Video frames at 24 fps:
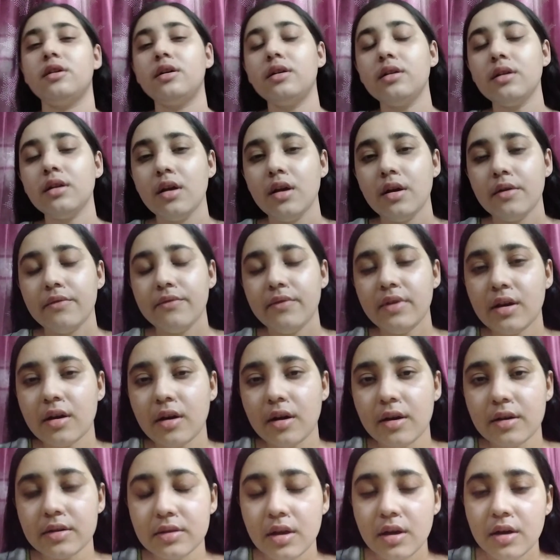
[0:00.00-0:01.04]
on?
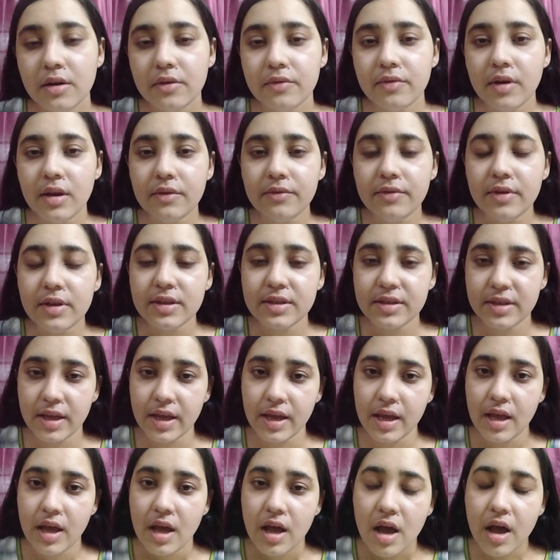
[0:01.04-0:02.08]
Because when we
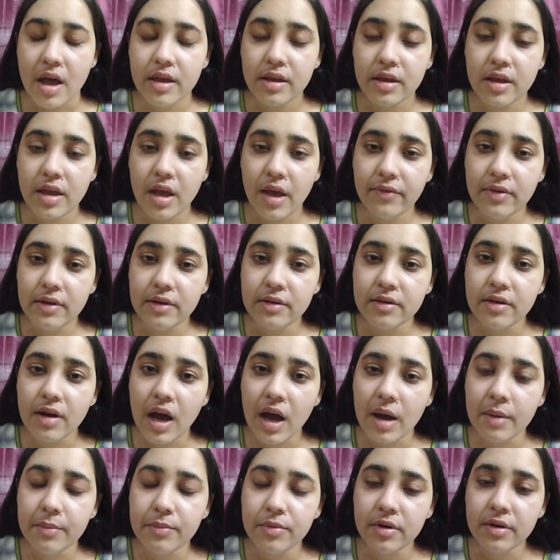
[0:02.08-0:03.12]
say I gave you
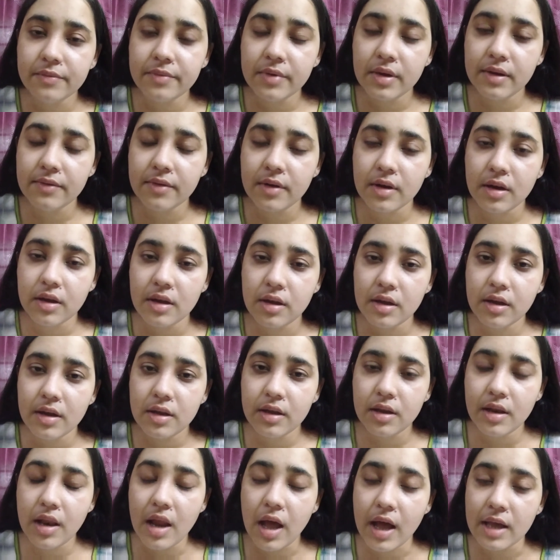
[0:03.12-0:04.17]
a book
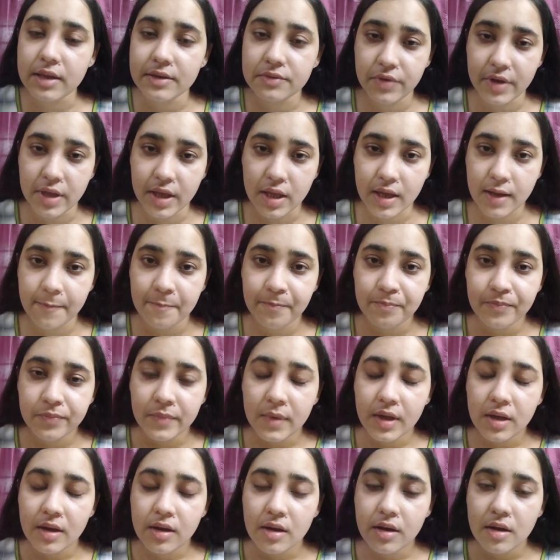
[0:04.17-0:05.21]
last week,
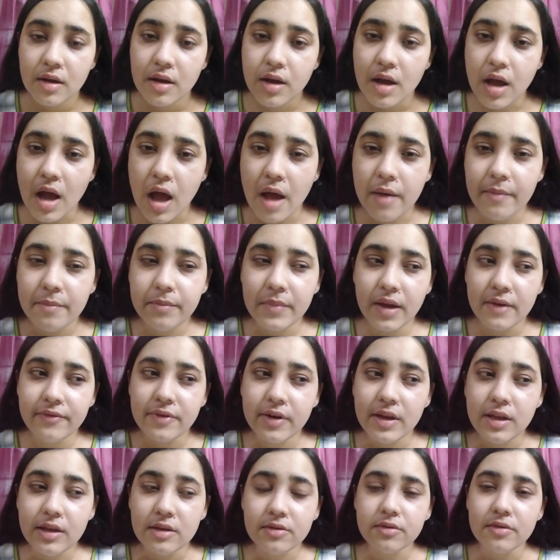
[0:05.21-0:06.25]
I'm
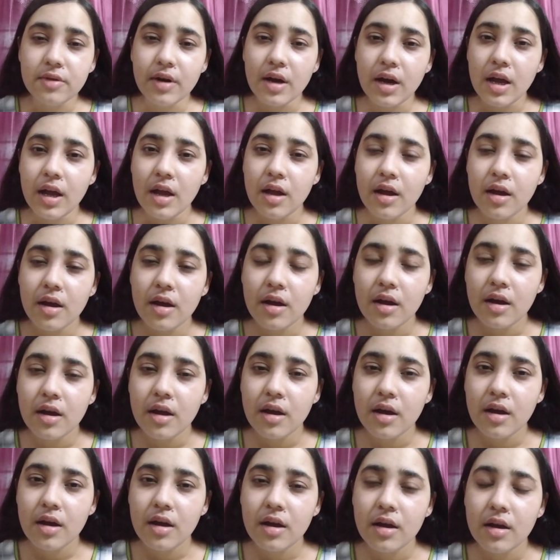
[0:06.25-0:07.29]
referring to a
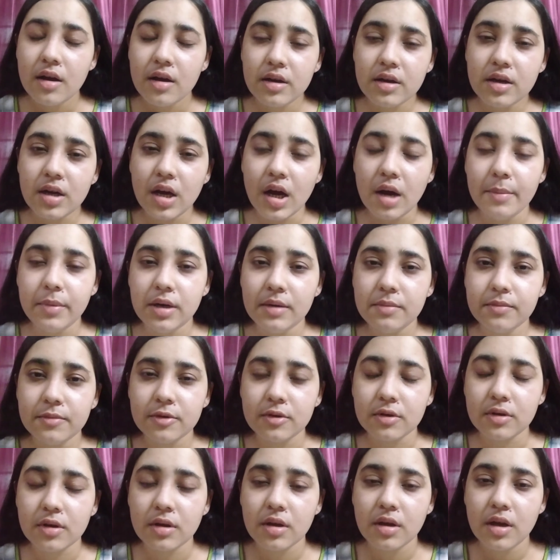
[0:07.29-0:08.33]
common
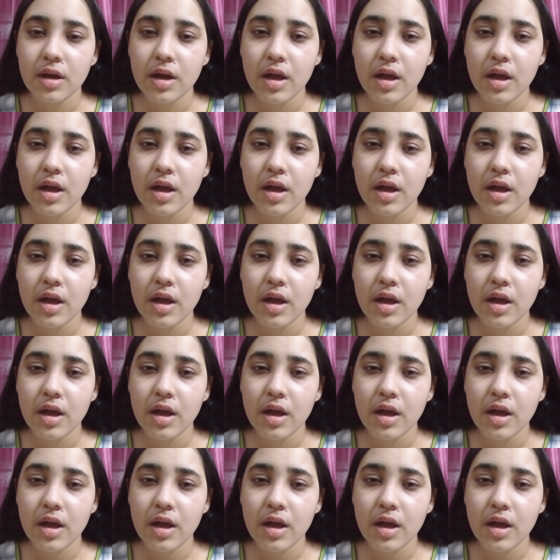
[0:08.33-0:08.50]
book,